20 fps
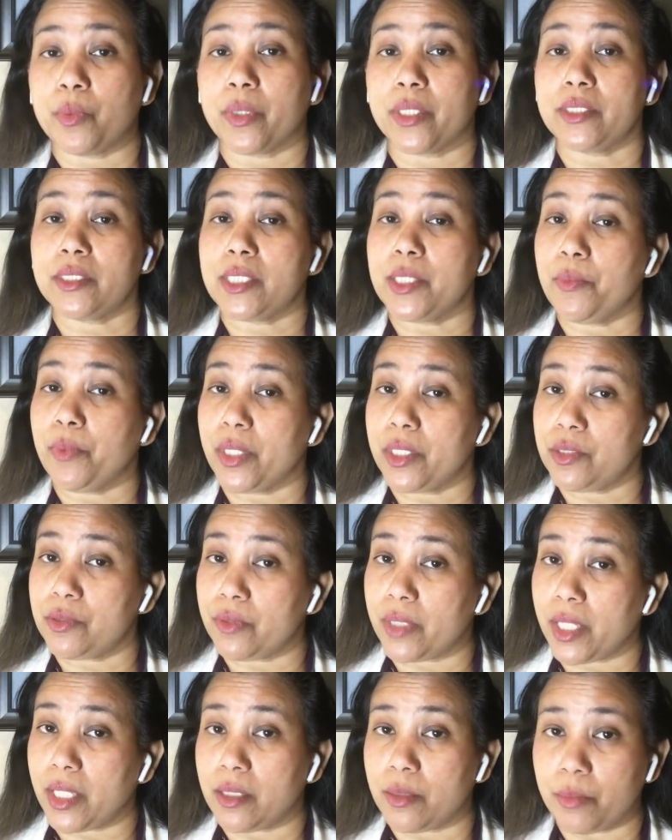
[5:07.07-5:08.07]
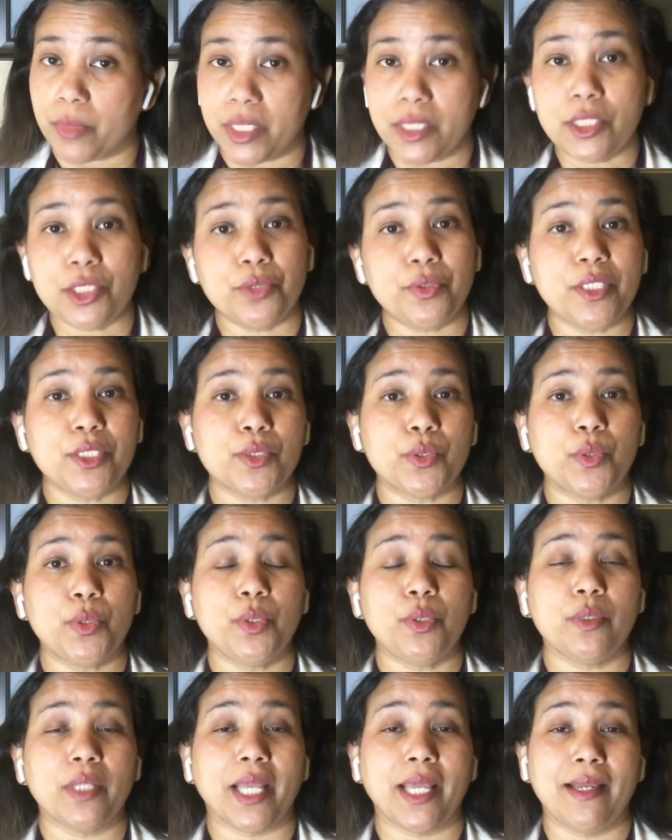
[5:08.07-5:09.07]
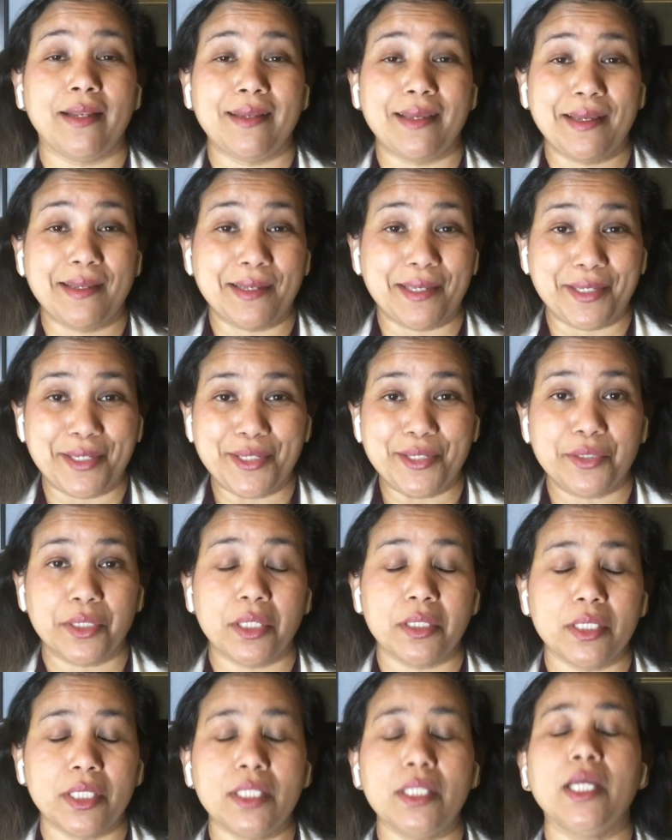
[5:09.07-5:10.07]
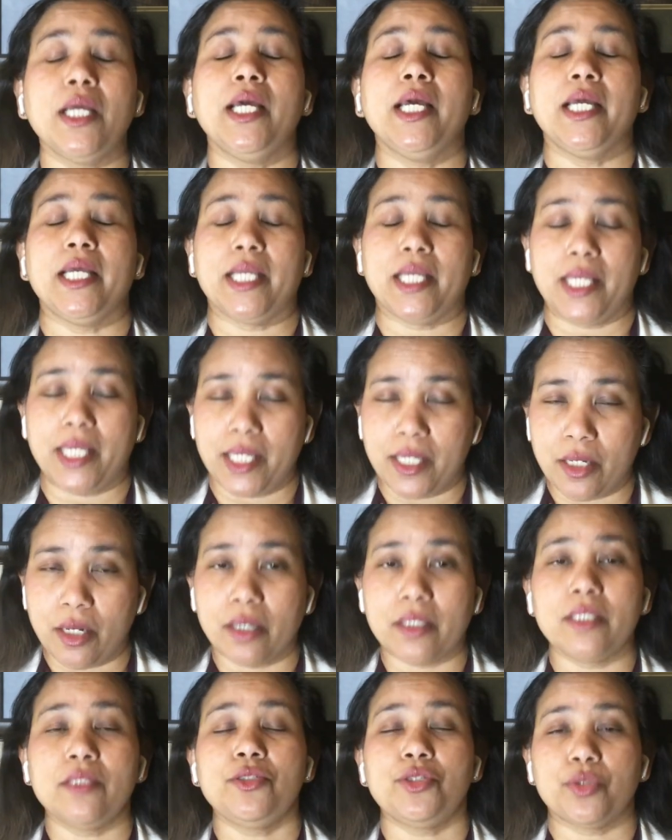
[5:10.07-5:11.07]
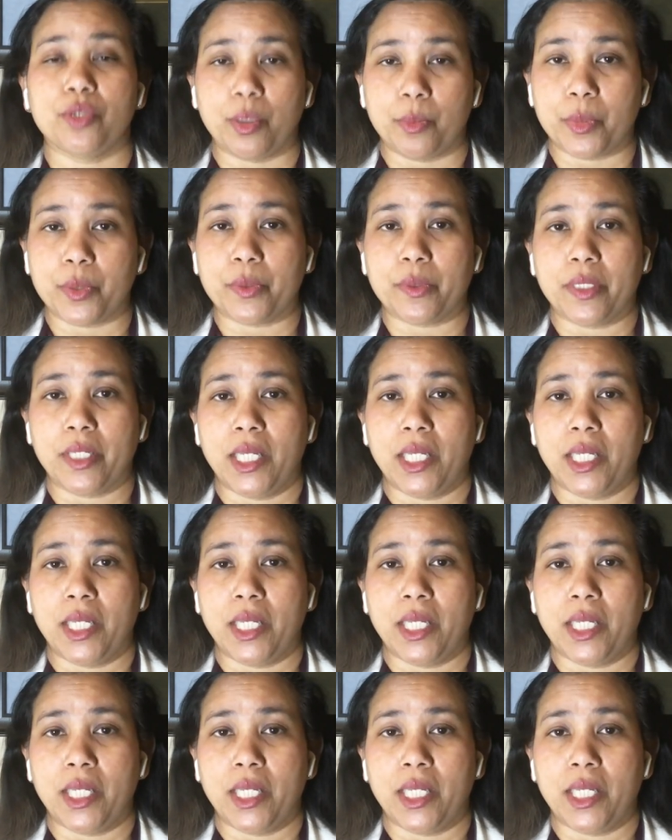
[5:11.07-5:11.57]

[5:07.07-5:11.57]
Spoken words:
Once he went to elementary school and in kindergarten, he got in trouble.